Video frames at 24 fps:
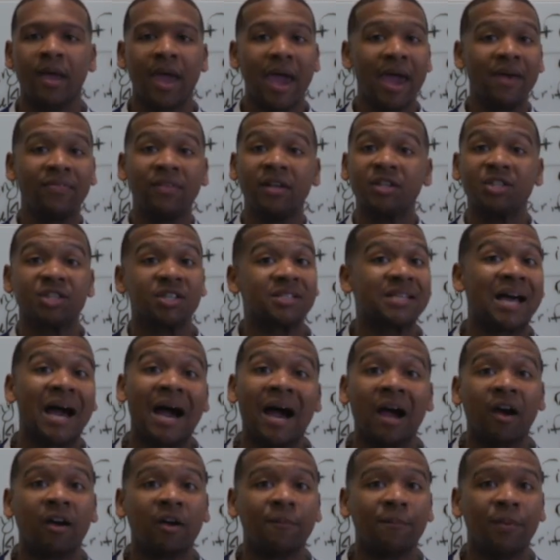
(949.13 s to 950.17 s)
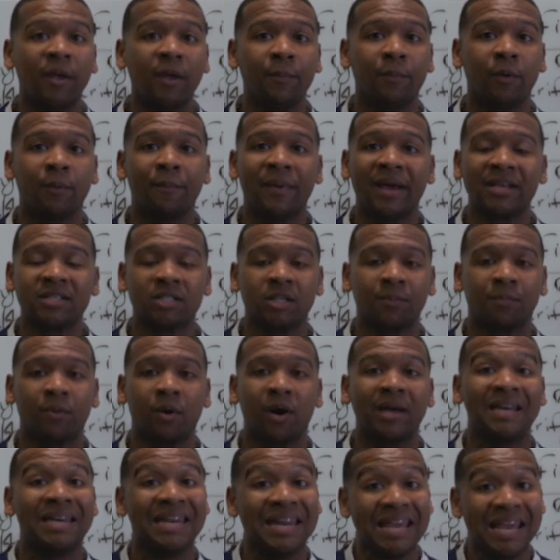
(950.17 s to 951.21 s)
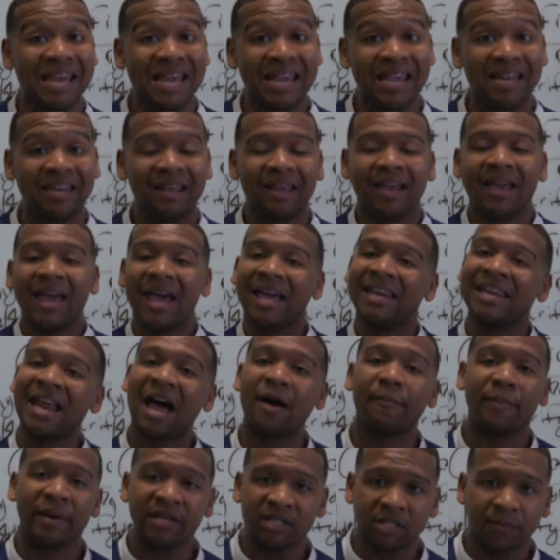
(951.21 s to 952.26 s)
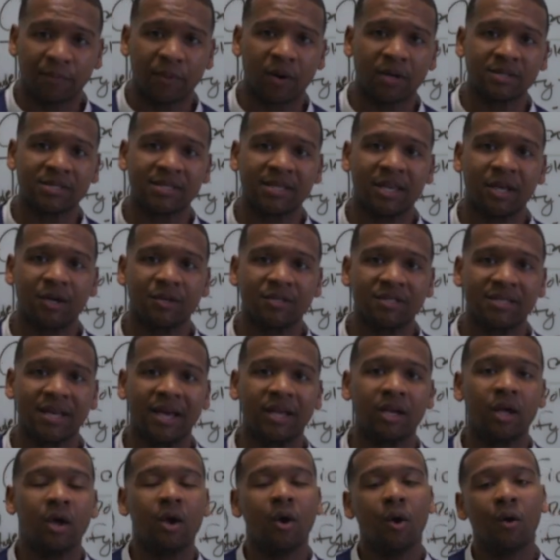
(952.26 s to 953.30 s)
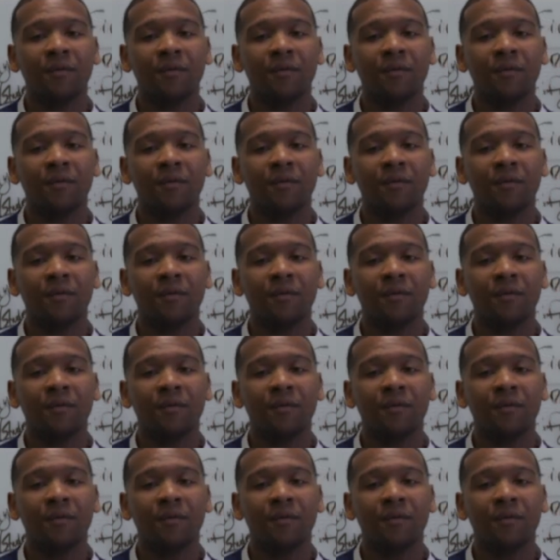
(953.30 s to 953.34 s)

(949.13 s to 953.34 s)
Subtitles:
and then just hiring people based upon need and not based upon skill set